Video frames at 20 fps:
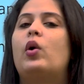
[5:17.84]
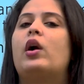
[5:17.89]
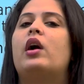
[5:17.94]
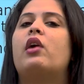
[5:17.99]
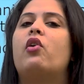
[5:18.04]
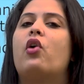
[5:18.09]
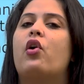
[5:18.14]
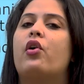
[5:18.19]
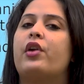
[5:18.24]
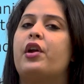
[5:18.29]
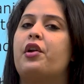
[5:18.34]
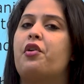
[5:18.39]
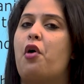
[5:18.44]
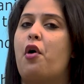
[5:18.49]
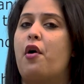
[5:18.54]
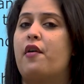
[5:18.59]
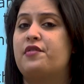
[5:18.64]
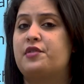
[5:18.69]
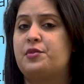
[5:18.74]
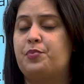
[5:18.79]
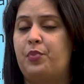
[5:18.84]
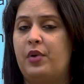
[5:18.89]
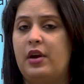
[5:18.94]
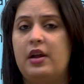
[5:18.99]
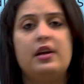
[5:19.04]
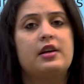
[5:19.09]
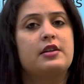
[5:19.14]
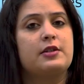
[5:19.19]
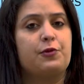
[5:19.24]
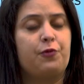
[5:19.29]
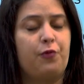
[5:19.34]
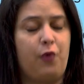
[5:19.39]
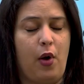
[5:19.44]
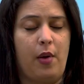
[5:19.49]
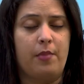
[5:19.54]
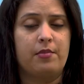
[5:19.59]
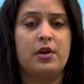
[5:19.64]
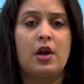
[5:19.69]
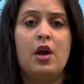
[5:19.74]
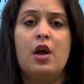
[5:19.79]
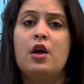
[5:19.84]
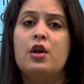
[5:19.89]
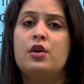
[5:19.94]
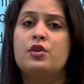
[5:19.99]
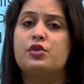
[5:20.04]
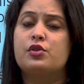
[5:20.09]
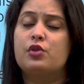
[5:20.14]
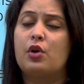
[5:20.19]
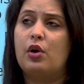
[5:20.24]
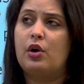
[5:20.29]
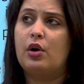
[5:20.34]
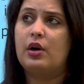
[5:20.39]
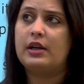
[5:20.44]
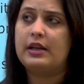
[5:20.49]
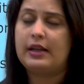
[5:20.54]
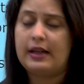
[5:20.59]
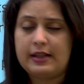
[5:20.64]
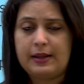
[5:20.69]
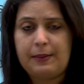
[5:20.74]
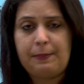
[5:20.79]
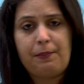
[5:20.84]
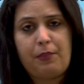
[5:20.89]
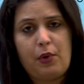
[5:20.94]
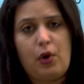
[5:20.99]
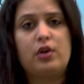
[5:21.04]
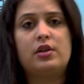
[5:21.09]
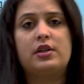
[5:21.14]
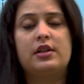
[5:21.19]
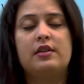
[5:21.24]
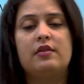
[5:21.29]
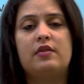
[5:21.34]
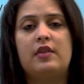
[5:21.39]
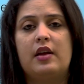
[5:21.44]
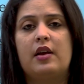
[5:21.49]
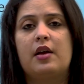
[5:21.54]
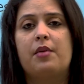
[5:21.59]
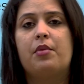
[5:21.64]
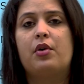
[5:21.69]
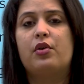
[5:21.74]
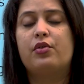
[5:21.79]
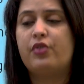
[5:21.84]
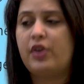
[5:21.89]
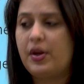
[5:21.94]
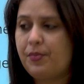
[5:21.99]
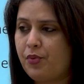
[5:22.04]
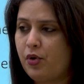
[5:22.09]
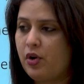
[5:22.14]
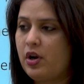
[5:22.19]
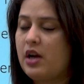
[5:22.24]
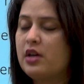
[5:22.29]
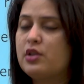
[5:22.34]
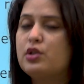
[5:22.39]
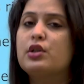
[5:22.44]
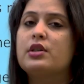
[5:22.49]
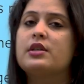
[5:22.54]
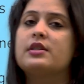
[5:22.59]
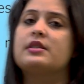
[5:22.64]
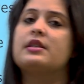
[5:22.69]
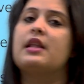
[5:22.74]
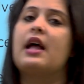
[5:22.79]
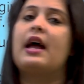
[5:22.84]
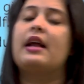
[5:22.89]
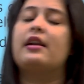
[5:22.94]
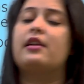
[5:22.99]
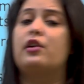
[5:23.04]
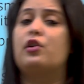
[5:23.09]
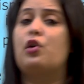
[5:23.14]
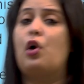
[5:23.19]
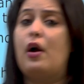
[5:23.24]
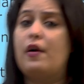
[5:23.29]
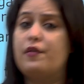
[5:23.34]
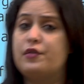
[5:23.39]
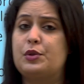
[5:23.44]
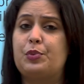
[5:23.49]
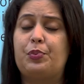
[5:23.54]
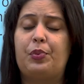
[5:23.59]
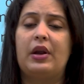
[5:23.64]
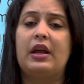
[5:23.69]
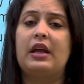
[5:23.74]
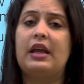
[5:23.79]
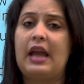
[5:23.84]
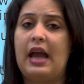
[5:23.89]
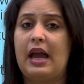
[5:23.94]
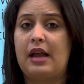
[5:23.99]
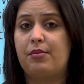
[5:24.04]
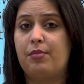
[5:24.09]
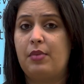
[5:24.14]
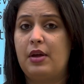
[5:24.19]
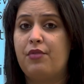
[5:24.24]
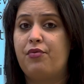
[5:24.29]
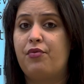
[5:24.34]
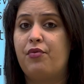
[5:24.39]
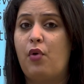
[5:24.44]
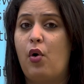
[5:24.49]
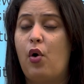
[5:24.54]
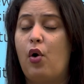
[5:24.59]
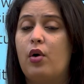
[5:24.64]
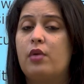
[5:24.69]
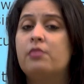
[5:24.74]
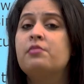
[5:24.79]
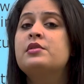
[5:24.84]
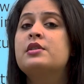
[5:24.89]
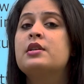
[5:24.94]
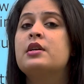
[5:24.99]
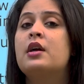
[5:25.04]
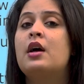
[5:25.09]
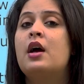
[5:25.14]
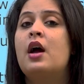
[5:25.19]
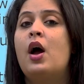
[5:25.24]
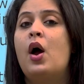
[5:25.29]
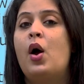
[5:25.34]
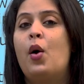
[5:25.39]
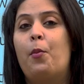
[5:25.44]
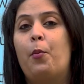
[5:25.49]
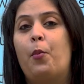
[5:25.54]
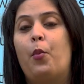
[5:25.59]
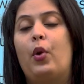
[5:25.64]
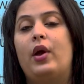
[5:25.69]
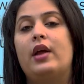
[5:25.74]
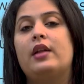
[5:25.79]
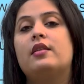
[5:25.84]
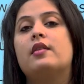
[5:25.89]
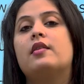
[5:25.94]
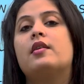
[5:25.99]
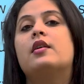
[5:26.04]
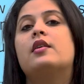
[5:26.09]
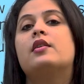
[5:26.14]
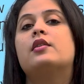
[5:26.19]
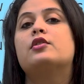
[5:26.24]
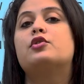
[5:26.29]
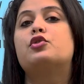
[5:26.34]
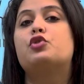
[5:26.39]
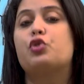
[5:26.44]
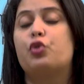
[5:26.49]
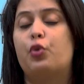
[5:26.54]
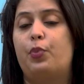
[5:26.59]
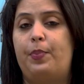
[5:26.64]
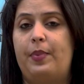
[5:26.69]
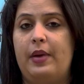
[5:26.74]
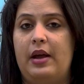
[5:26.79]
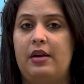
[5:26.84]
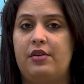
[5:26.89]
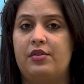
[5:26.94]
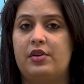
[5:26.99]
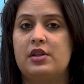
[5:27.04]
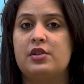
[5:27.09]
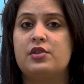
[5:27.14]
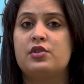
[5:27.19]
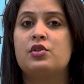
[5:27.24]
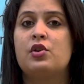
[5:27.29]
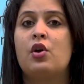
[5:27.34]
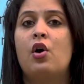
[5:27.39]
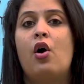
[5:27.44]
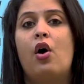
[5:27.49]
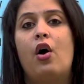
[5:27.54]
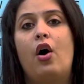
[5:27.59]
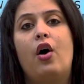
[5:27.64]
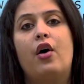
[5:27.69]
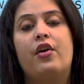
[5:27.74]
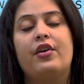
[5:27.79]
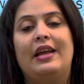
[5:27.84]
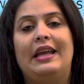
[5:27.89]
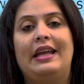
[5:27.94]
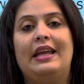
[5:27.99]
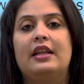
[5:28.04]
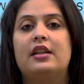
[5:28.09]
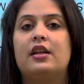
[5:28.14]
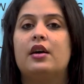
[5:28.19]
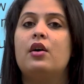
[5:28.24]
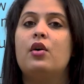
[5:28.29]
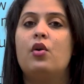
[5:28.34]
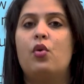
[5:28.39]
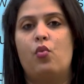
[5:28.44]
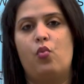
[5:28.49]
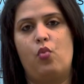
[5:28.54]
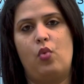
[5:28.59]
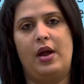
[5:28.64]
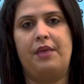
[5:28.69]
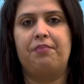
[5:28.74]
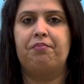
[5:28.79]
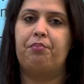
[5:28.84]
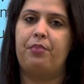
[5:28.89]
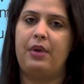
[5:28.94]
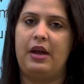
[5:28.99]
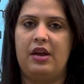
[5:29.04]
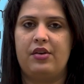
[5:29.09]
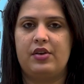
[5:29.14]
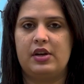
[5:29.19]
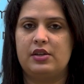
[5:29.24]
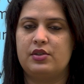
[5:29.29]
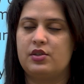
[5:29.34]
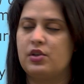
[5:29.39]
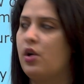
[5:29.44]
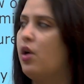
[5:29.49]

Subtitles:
one or an offspring is formed. So another important thing about reproduction is that an offspring can be formed with two parents or either one parent.